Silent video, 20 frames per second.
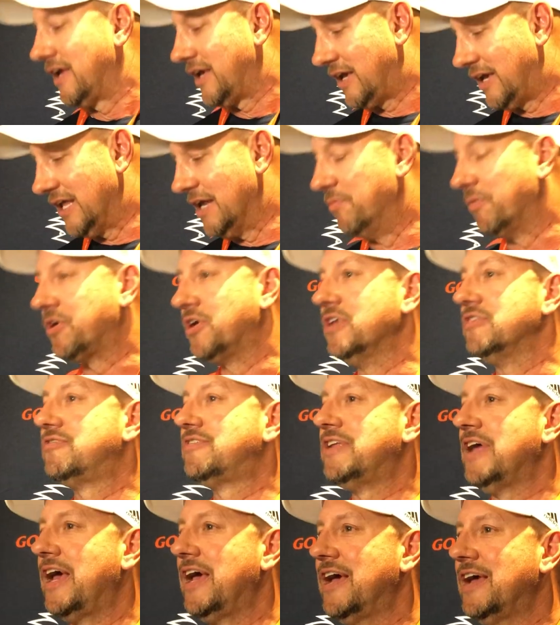Get them a good
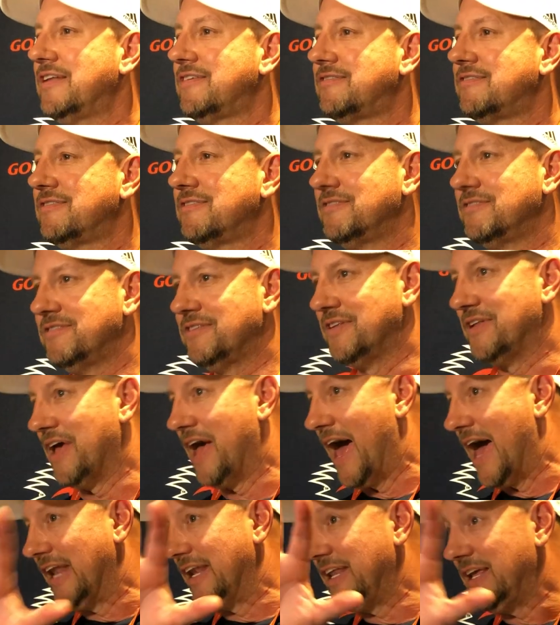stance,
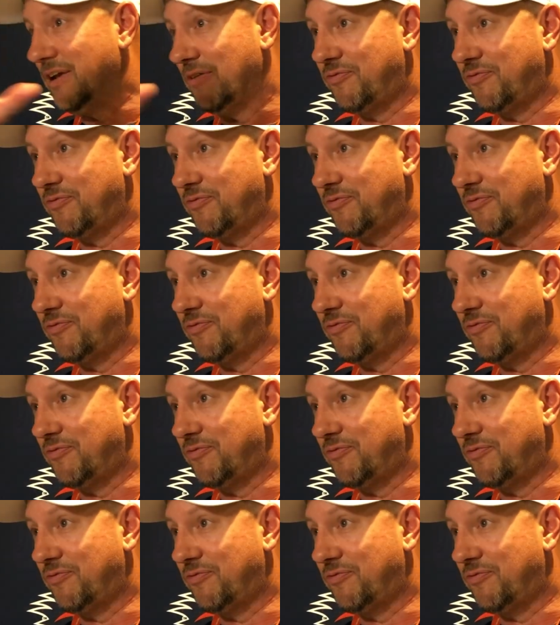ID in